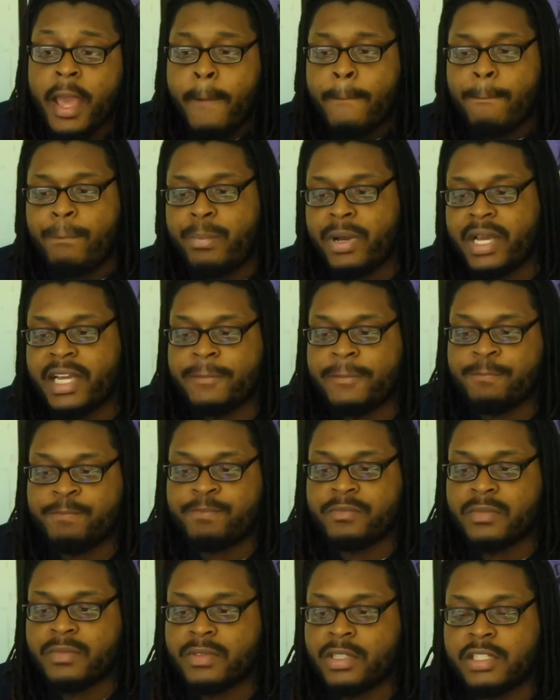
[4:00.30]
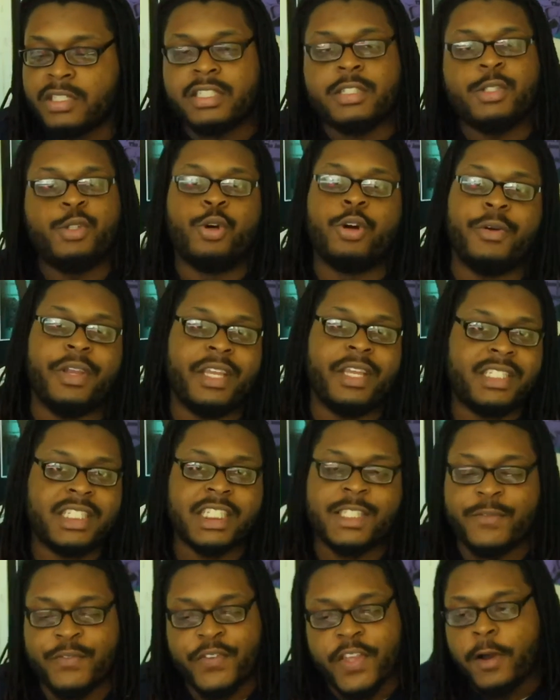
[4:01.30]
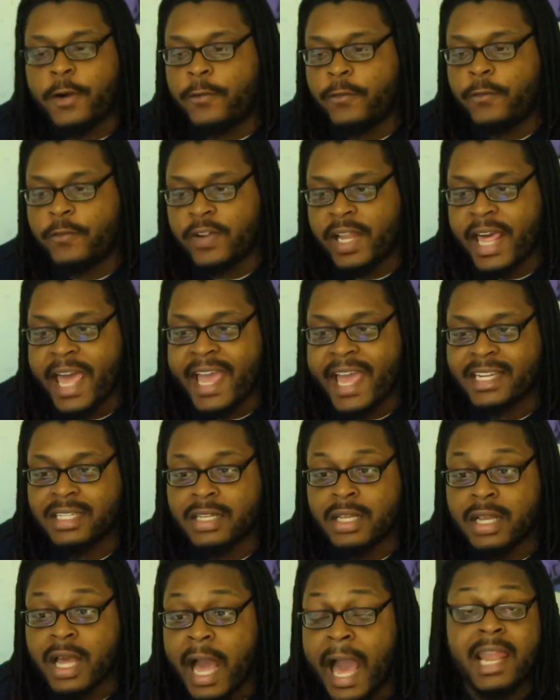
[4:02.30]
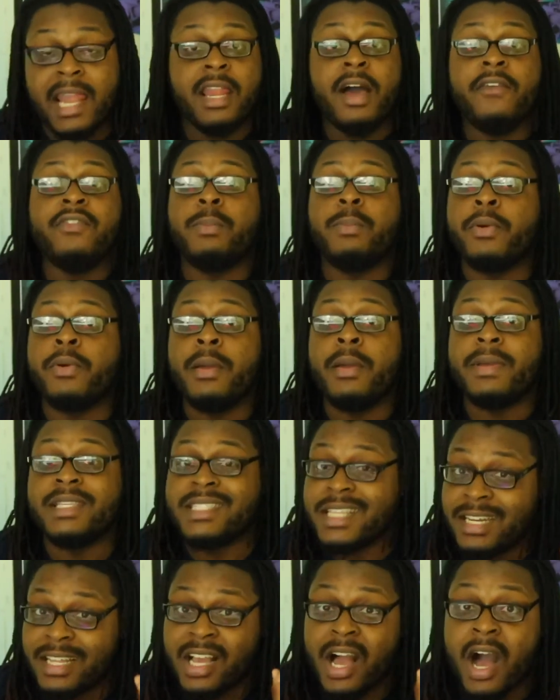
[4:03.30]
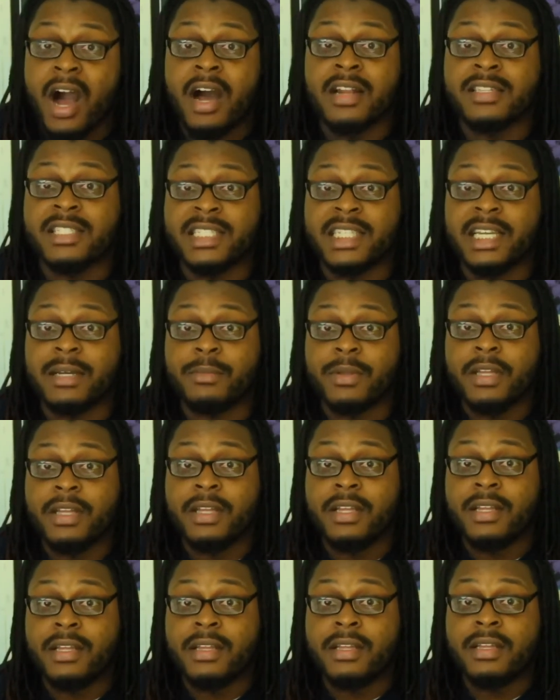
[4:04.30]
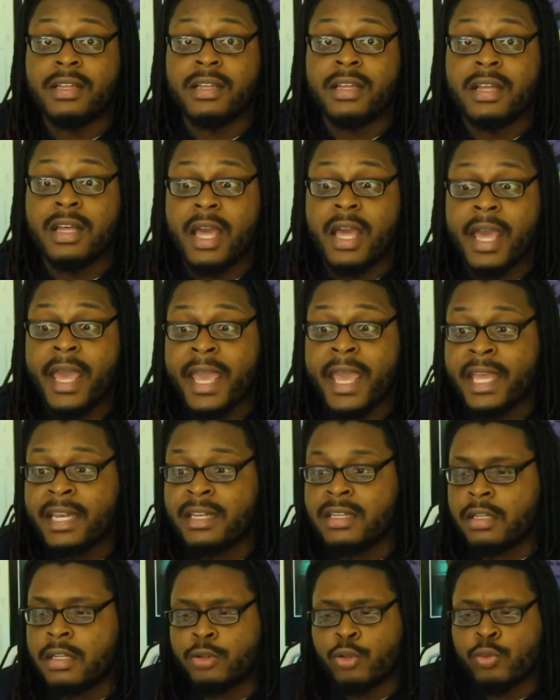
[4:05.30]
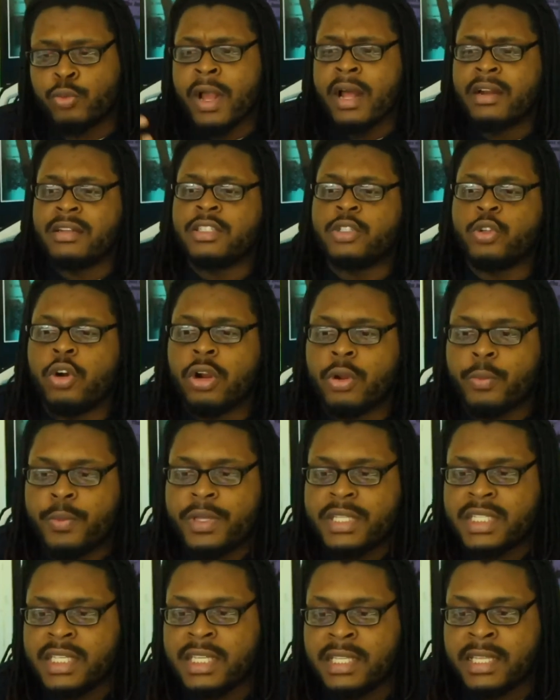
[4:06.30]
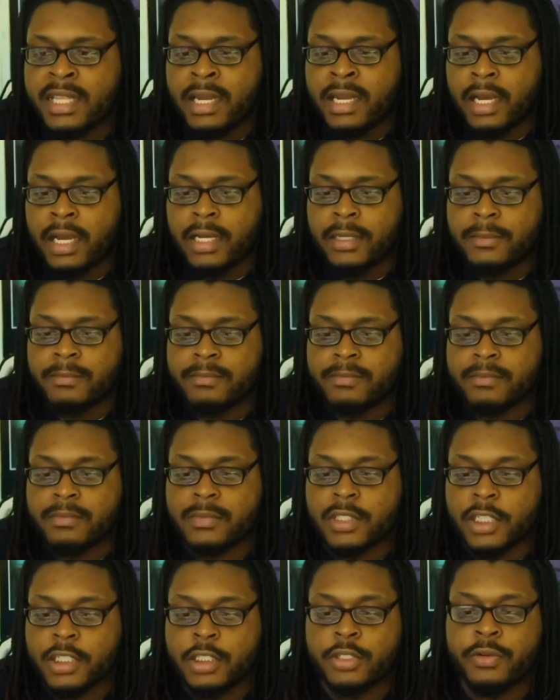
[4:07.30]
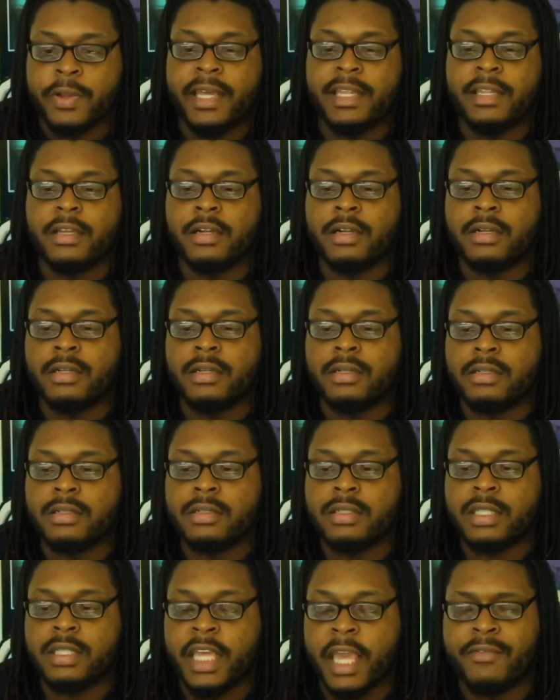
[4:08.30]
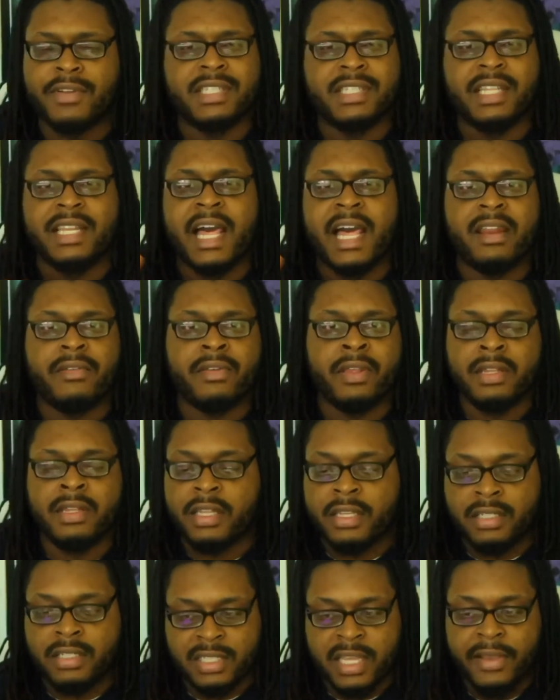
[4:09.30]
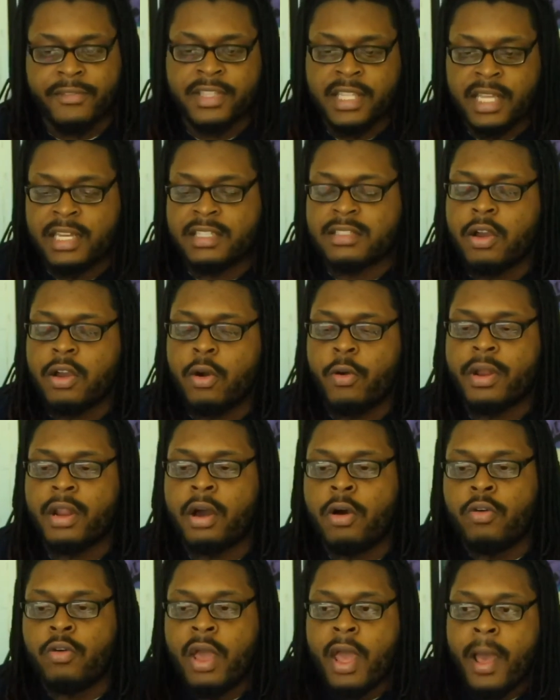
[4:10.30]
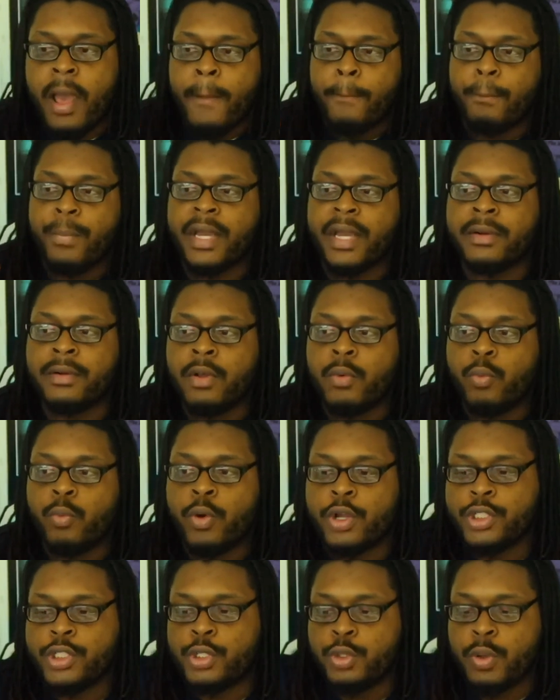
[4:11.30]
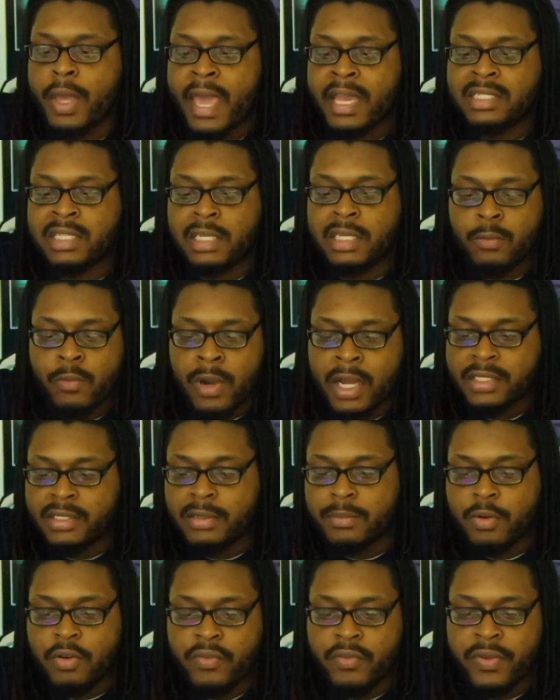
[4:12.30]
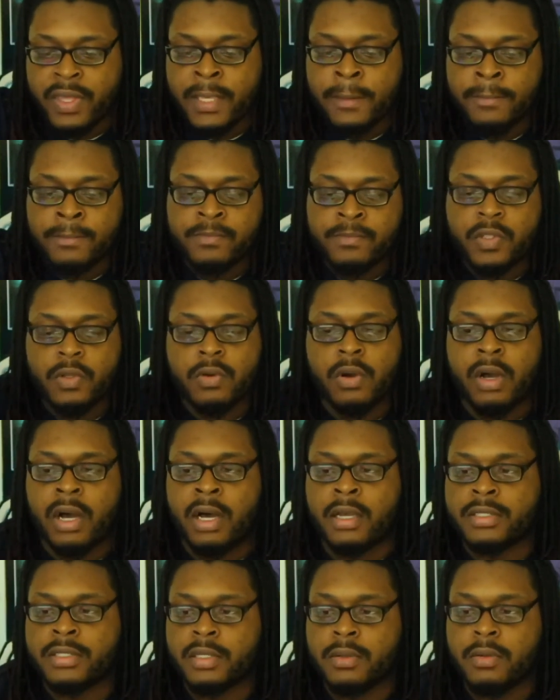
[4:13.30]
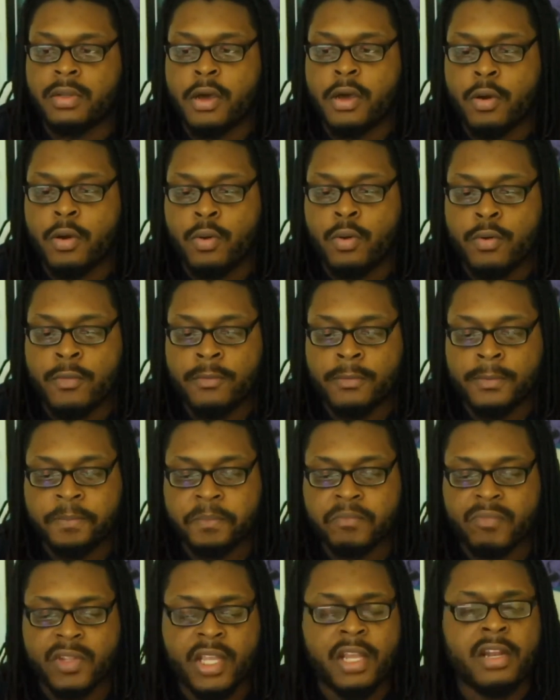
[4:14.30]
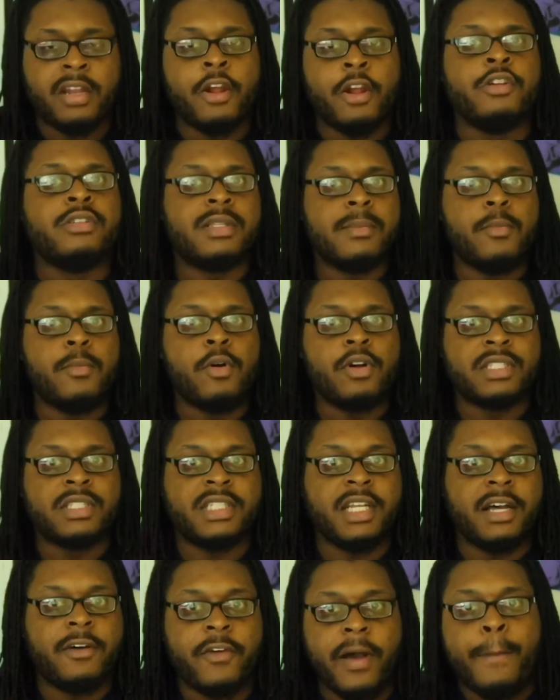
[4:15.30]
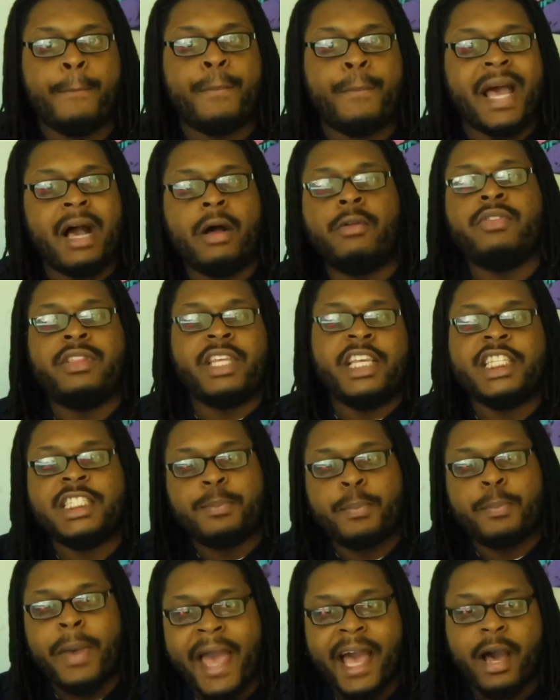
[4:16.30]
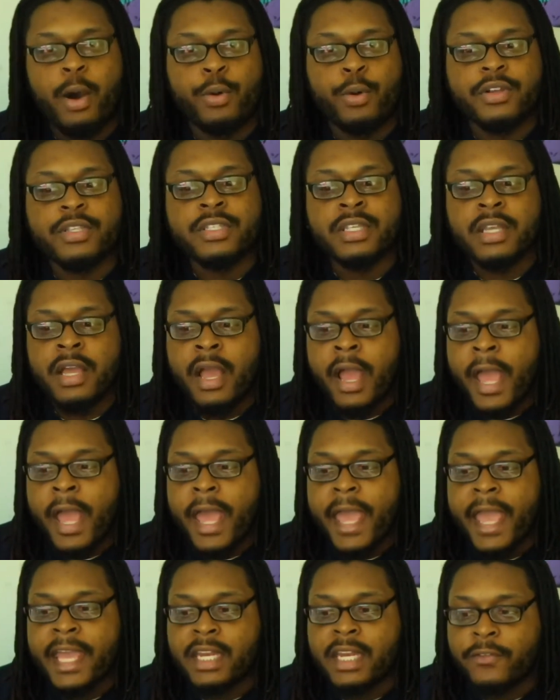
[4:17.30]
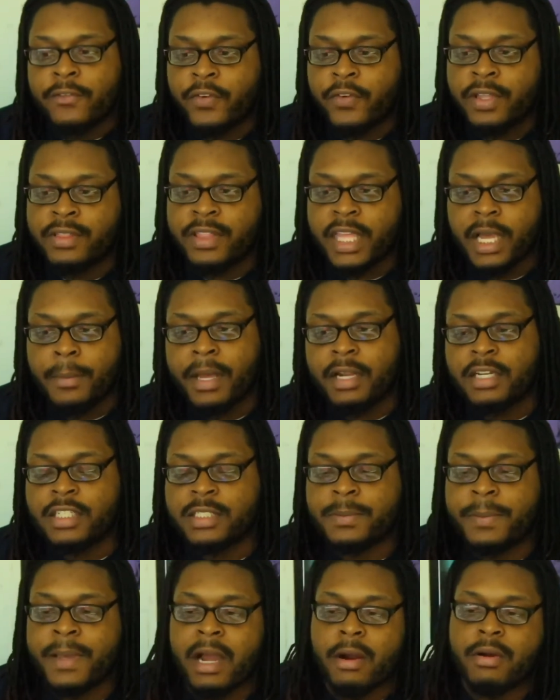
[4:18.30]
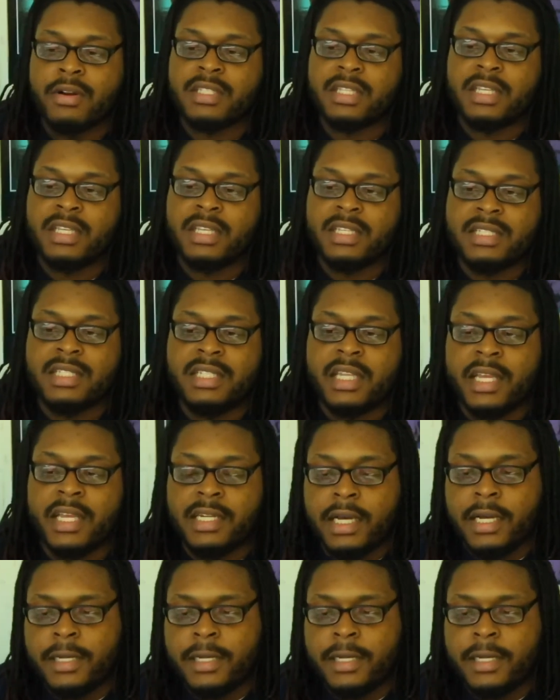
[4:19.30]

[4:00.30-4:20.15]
but the story just fell flat. I love the premise and the concept. And throughout the story, we see that the trailer gave us a lot of inkling to everything that's going on. But once you actually watch the movie, you'll also know and learn some more stuff about these powers. And the fun thing about these powers is that,